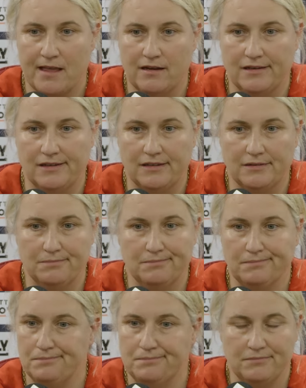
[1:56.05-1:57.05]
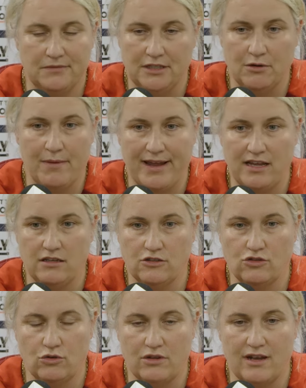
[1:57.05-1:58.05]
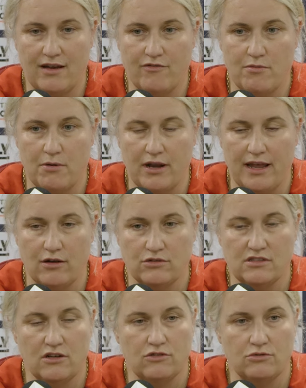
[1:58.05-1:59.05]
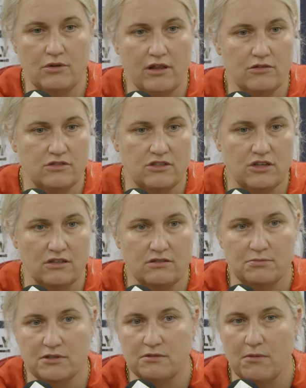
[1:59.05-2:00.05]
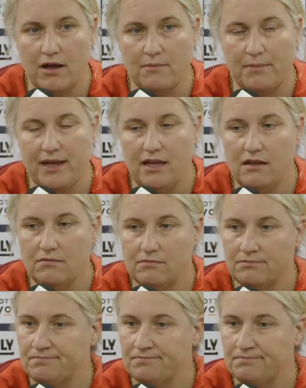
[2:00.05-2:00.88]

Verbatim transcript: Um, you know, making sure that everybody else knows what those adjustments might be.